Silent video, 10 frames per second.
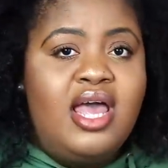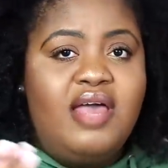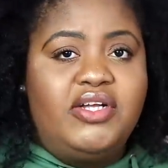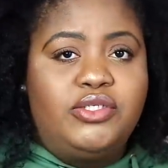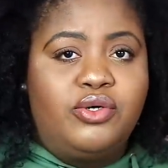
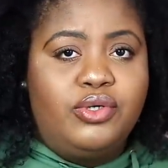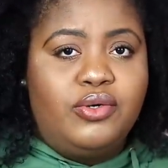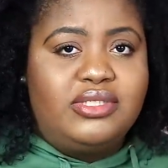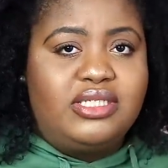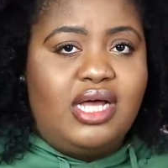If you don't
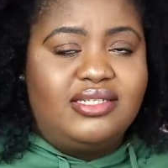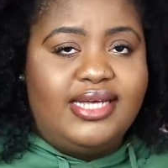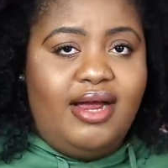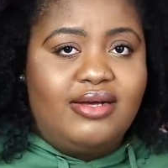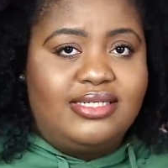know
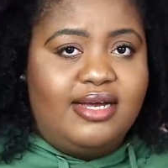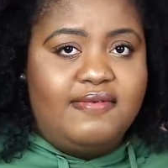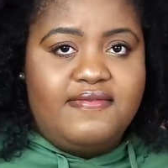Saltair, it's like a